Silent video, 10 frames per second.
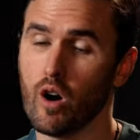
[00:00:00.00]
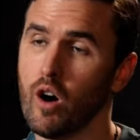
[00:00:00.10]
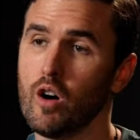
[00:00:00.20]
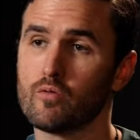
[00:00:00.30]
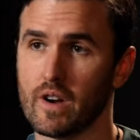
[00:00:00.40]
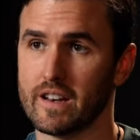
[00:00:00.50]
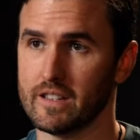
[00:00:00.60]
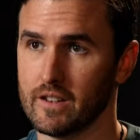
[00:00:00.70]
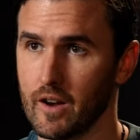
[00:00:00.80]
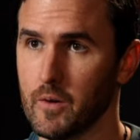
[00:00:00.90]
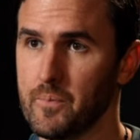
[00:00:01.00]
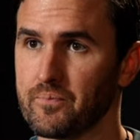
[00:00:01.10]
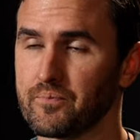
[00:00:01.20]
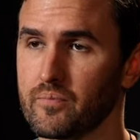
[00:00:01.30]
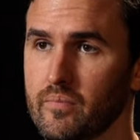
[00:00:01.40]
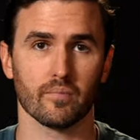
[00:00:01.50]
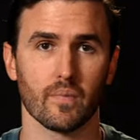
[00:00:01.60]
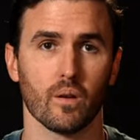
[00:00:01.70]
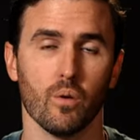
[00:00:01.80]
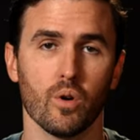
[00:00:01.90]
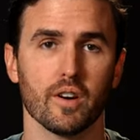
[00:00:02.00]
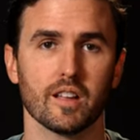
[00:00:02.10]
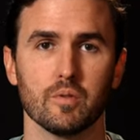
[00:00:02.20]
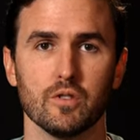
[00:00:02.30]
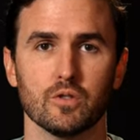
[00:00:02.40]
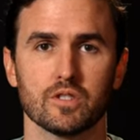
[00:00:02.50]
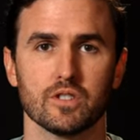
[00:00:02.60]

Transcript: already know, or it could be used